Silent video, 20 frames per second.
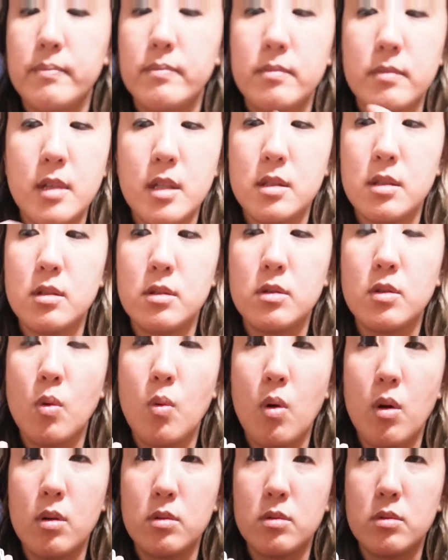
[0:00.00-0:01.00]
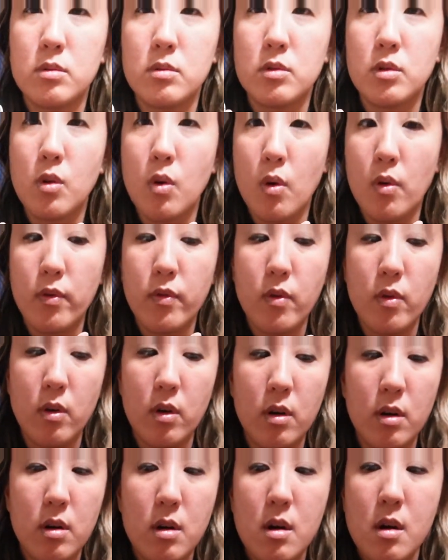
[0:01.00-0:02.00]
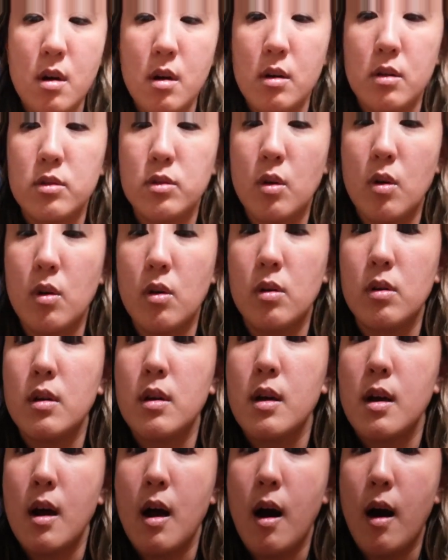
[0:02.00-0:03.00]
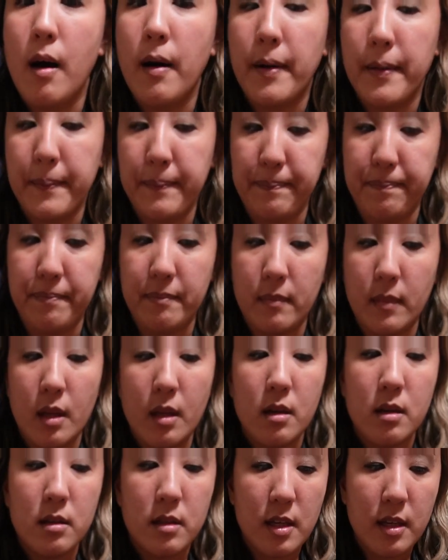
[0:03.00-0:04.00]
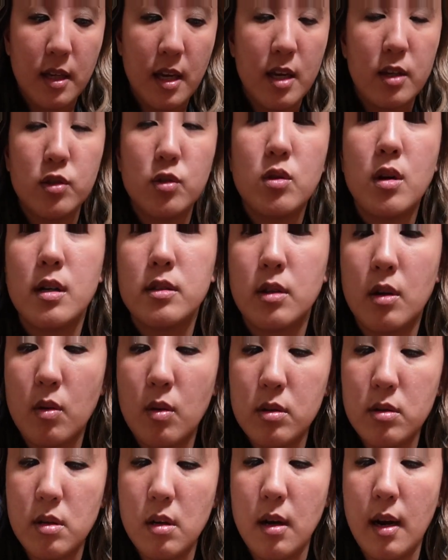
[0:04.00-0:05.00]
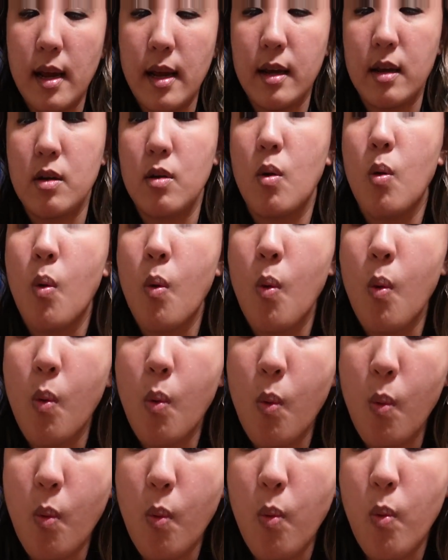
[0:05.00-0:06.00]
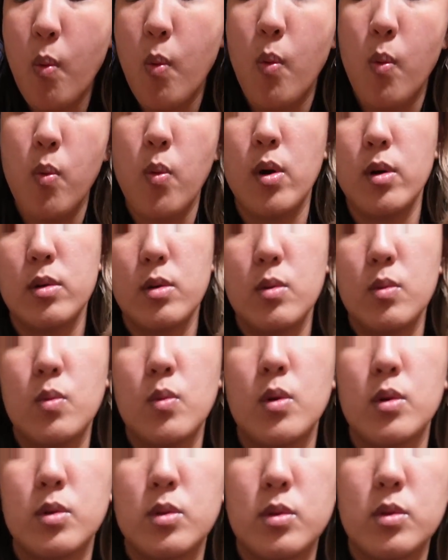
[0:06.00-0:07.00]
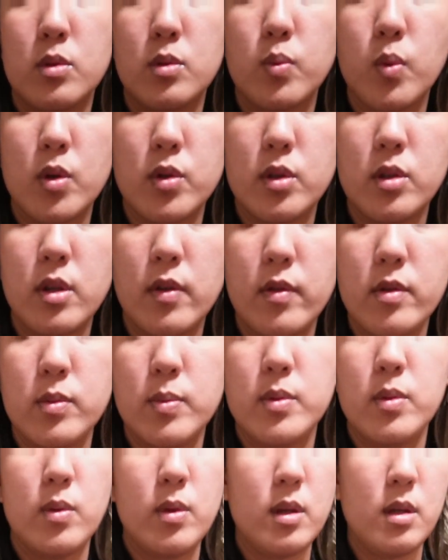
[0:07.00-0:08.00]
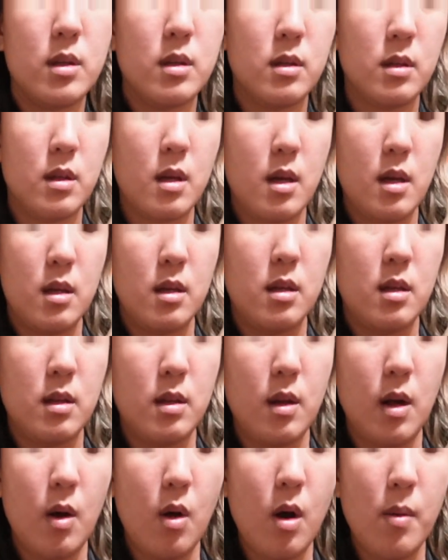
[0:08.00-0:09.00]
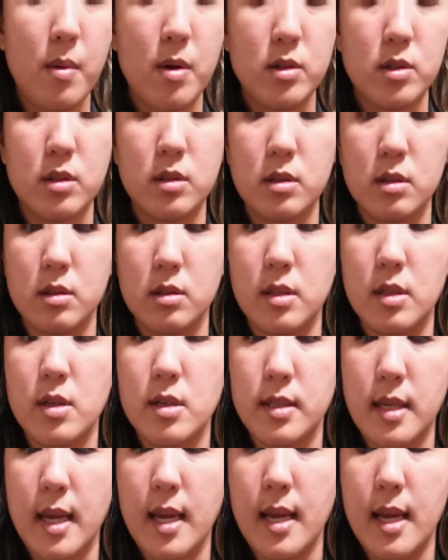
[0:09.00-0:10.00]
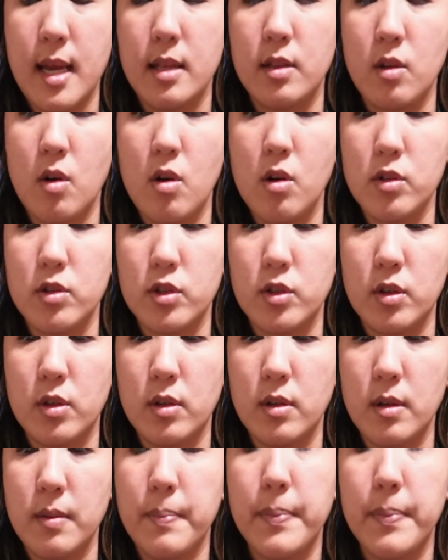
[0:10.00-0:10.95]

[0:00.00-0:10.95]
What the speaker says: This is the one to go for. So in case you guys are wondering like, oh, what's the difference between how much is the Series 8 and the Ultra.